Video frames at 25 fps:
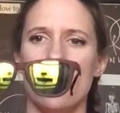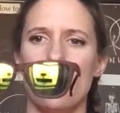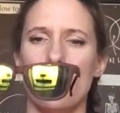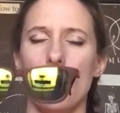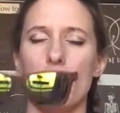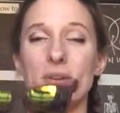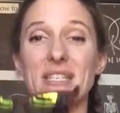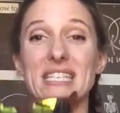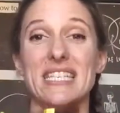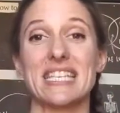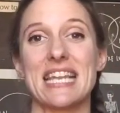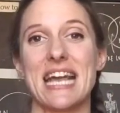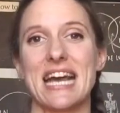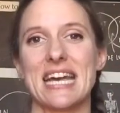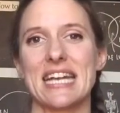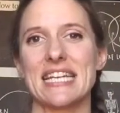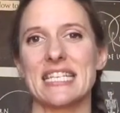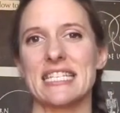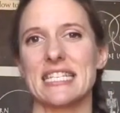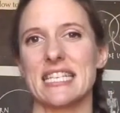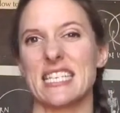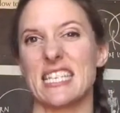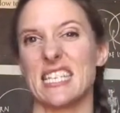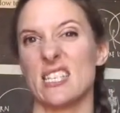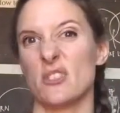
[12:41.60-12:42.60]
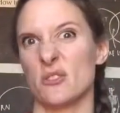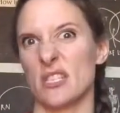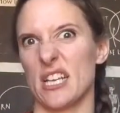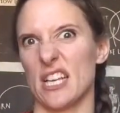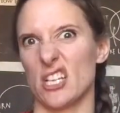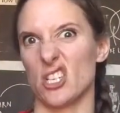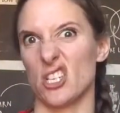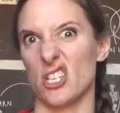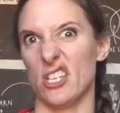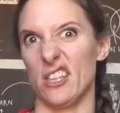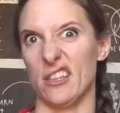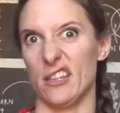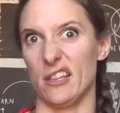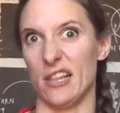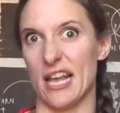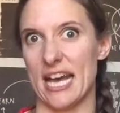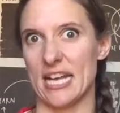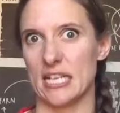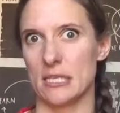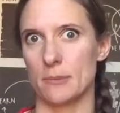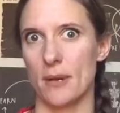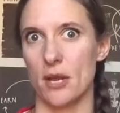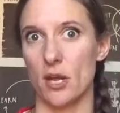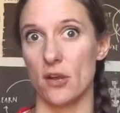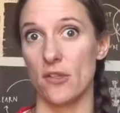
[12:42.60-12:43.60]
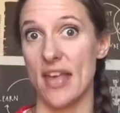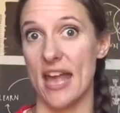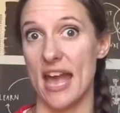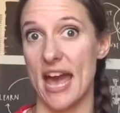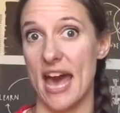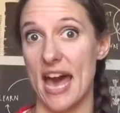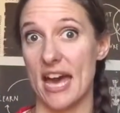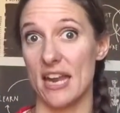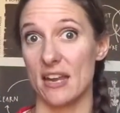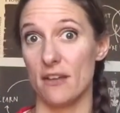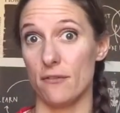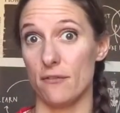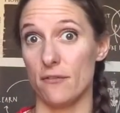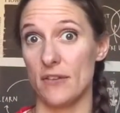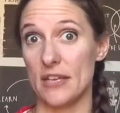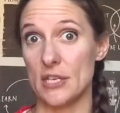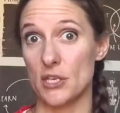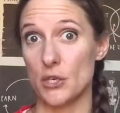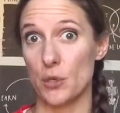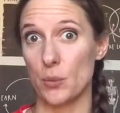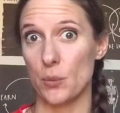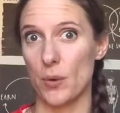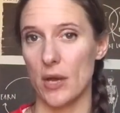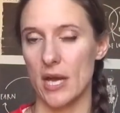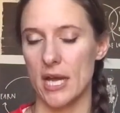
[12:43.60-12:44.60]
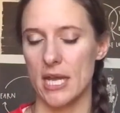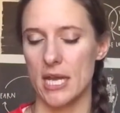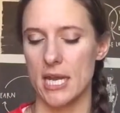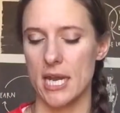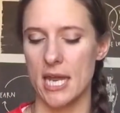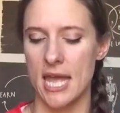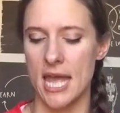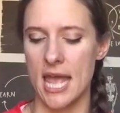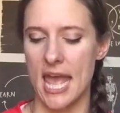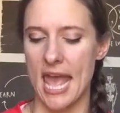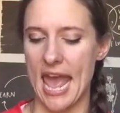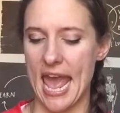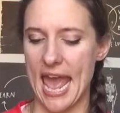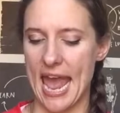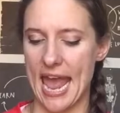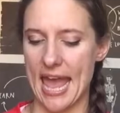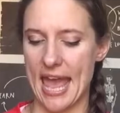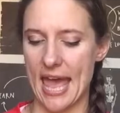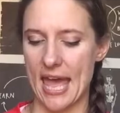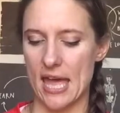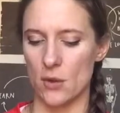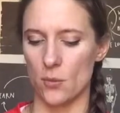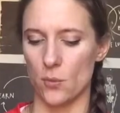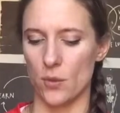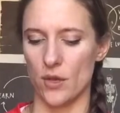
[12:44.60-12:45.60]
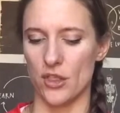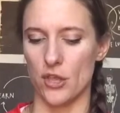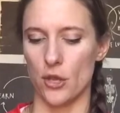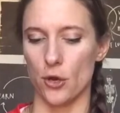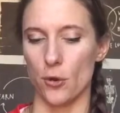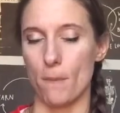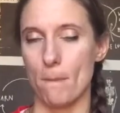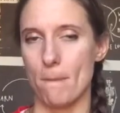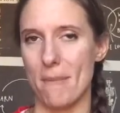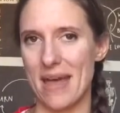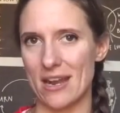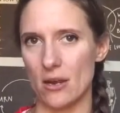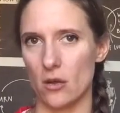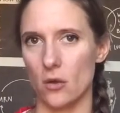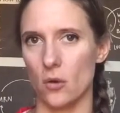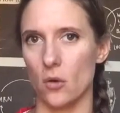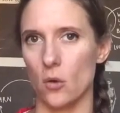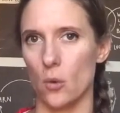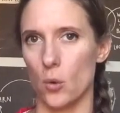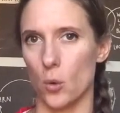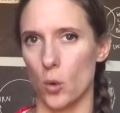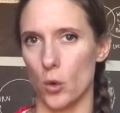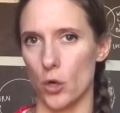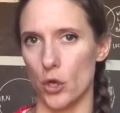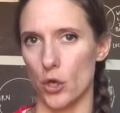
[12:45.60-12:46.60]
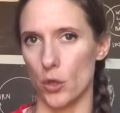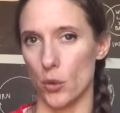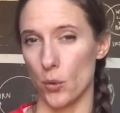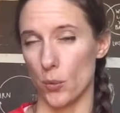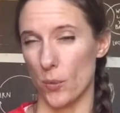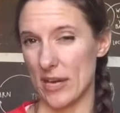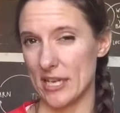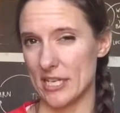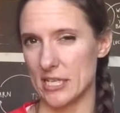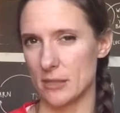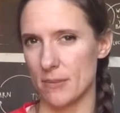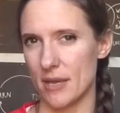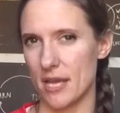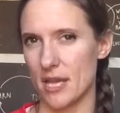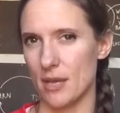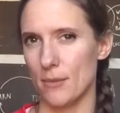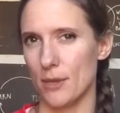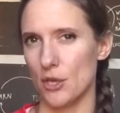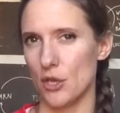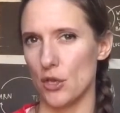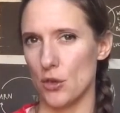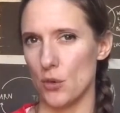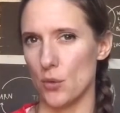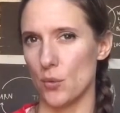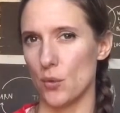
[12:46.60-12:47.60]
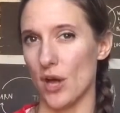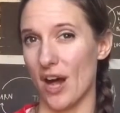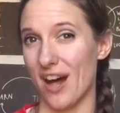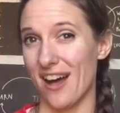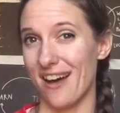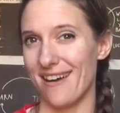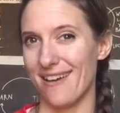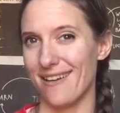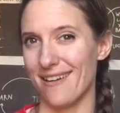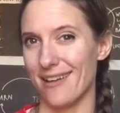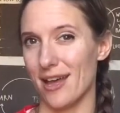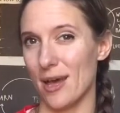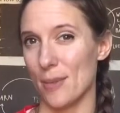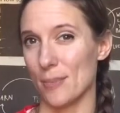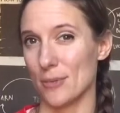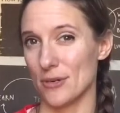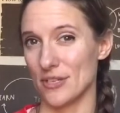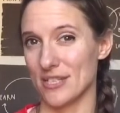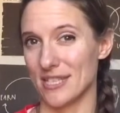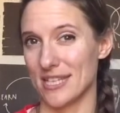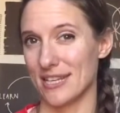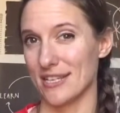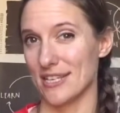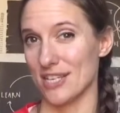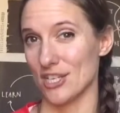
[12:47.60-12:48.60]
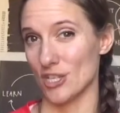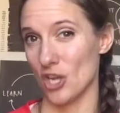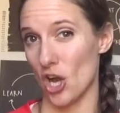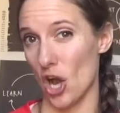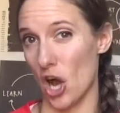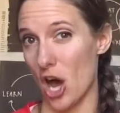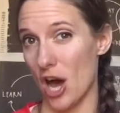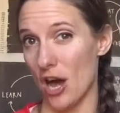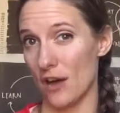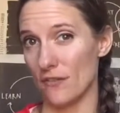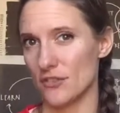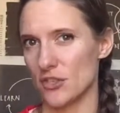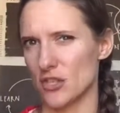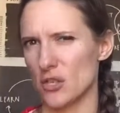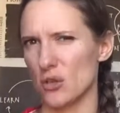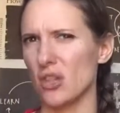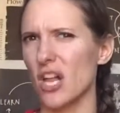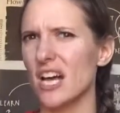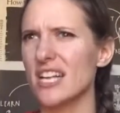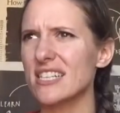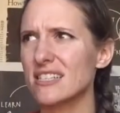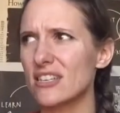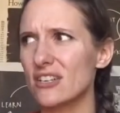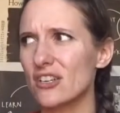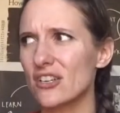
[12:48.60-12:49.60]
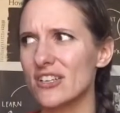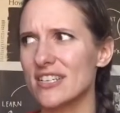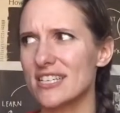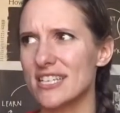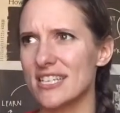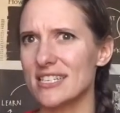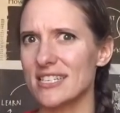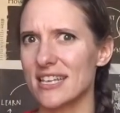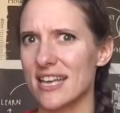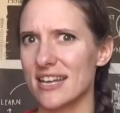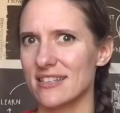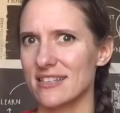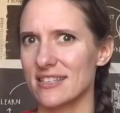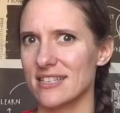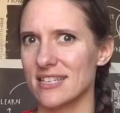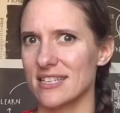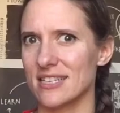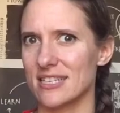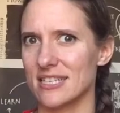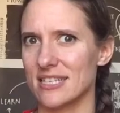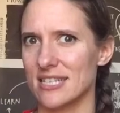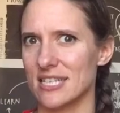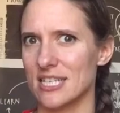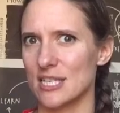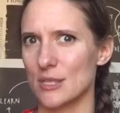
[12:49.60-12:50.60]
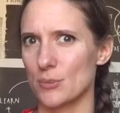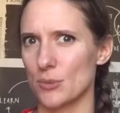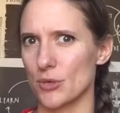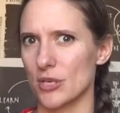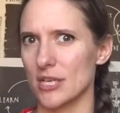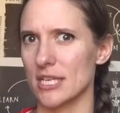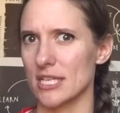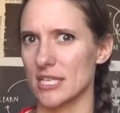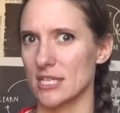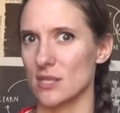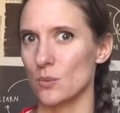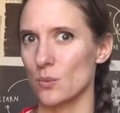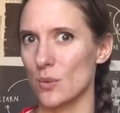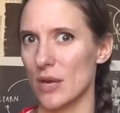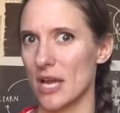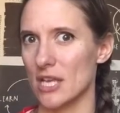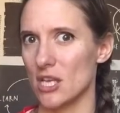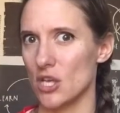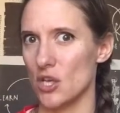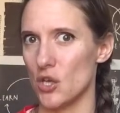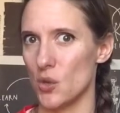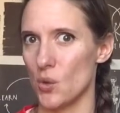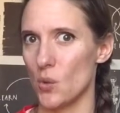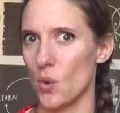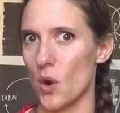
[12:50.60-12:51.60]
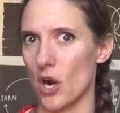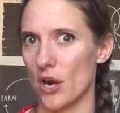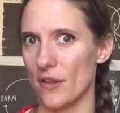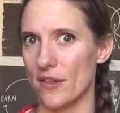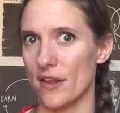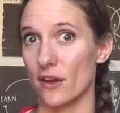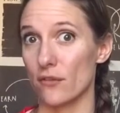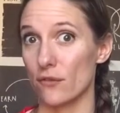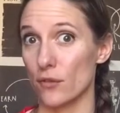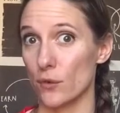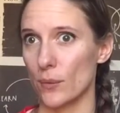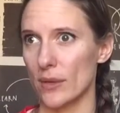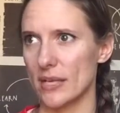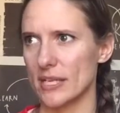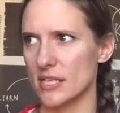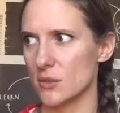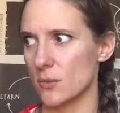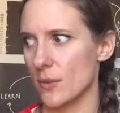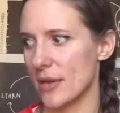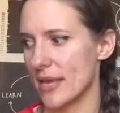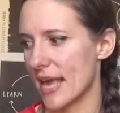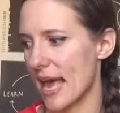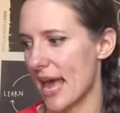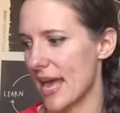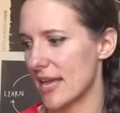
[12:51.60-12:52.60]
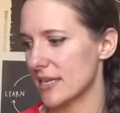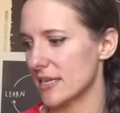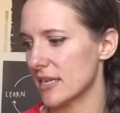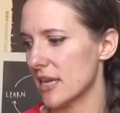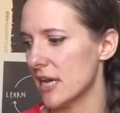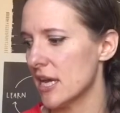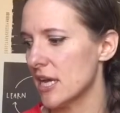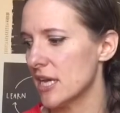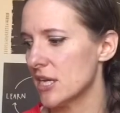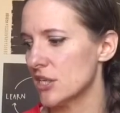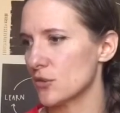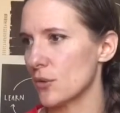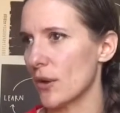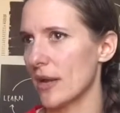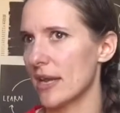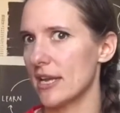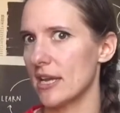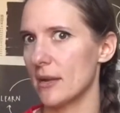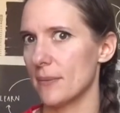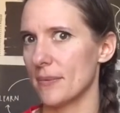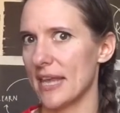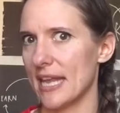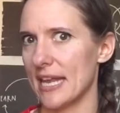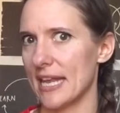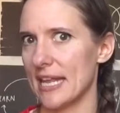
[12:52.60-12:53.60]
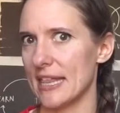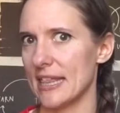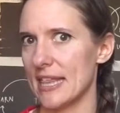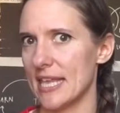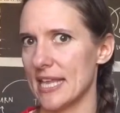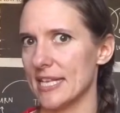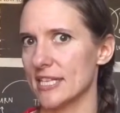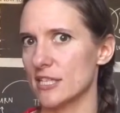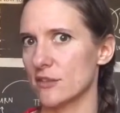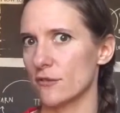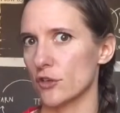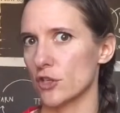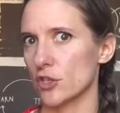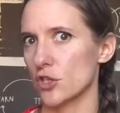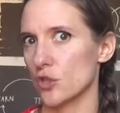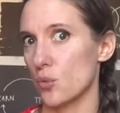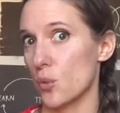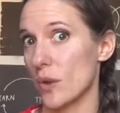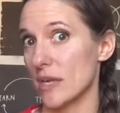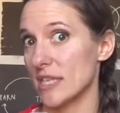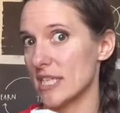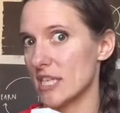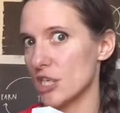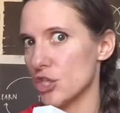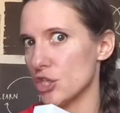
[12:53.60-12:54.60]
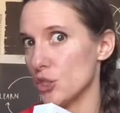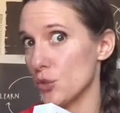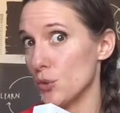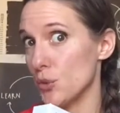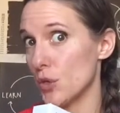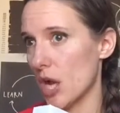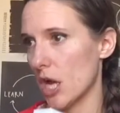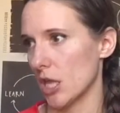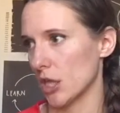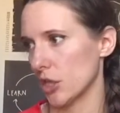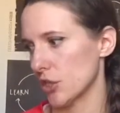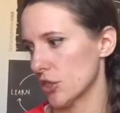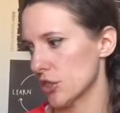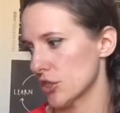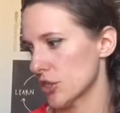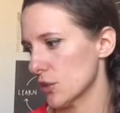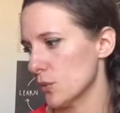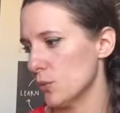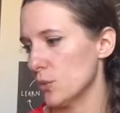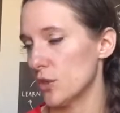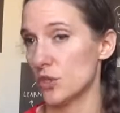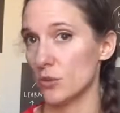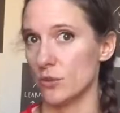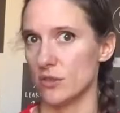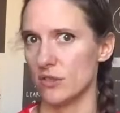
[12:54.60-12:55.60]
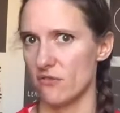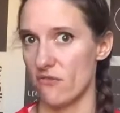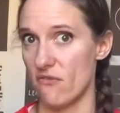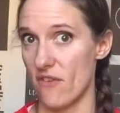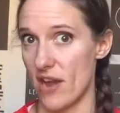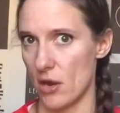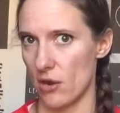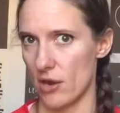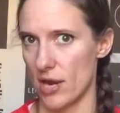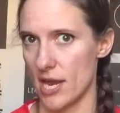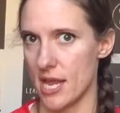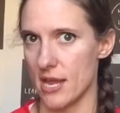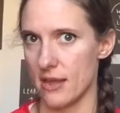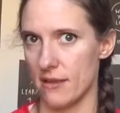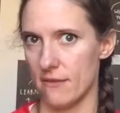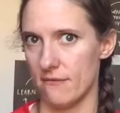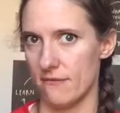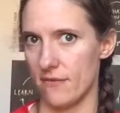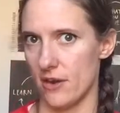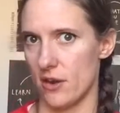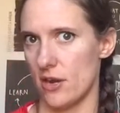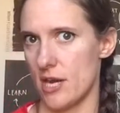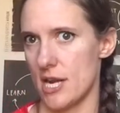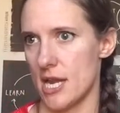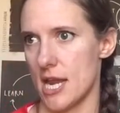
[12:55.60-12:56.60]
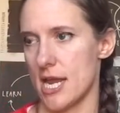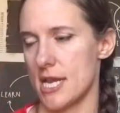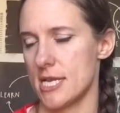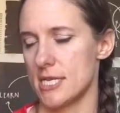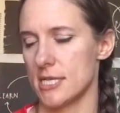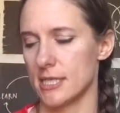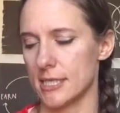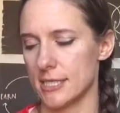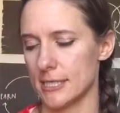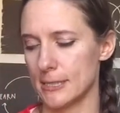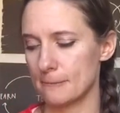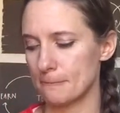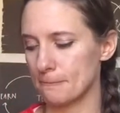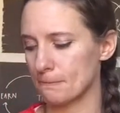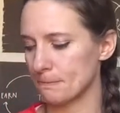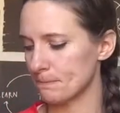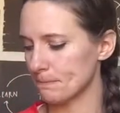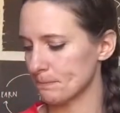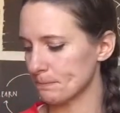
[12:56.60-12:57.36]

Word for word: What was nice is this was actually the last pair they had at Fit to Run, and with your medal or your race bid, you got a percentage off. So lots of good discounts at Disney Springs when you are there for race weekend. So I ended up getting these for twenty-two dollars, which was very, very nice.